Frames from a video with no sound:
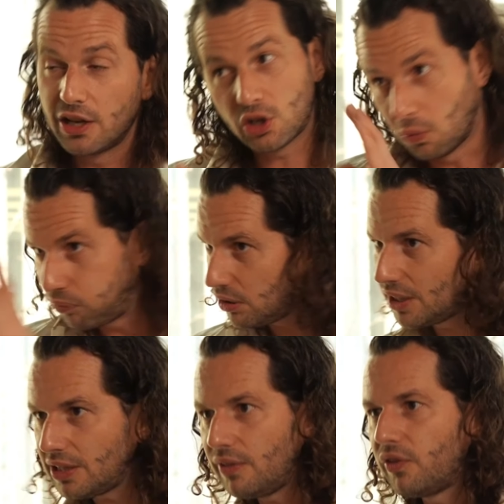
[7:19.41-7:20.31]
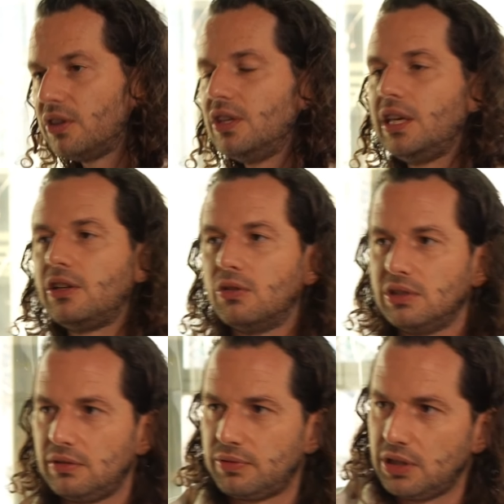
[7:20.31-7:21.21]
Completely different need,
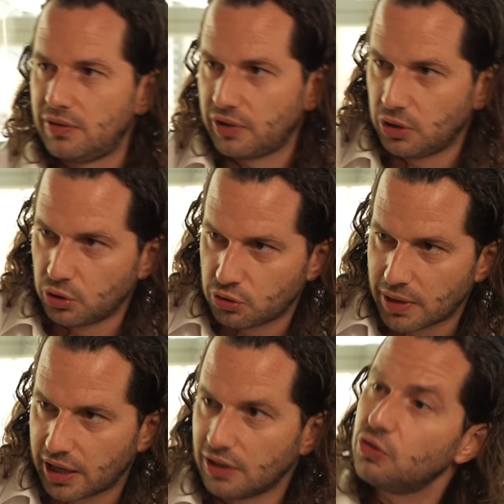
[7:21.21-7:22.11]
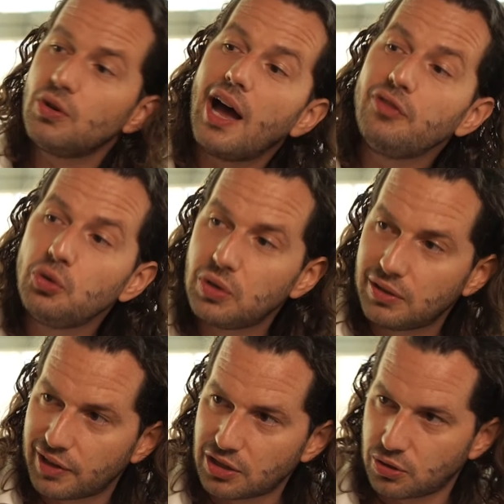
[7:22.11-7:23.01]
completely different go-to-market. So you have to
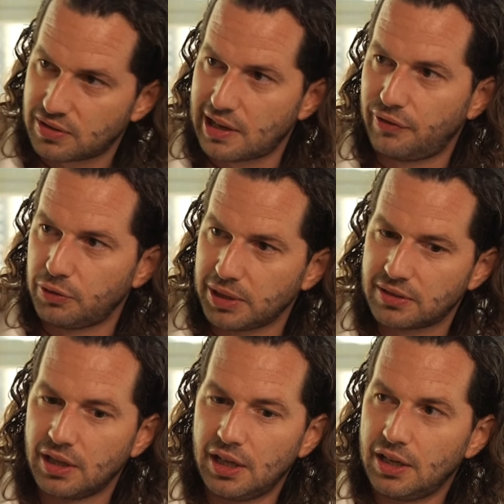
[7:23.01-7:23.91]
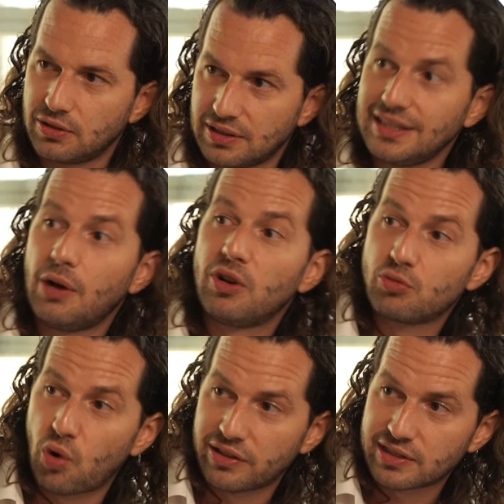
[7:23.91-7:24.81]
reinvent yourself a bit. So I think that was
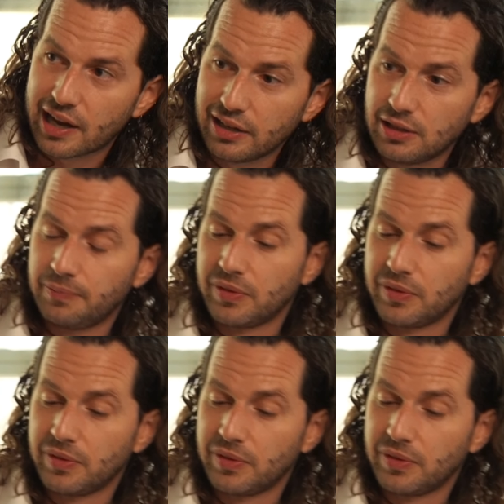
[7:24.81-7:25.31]
one side.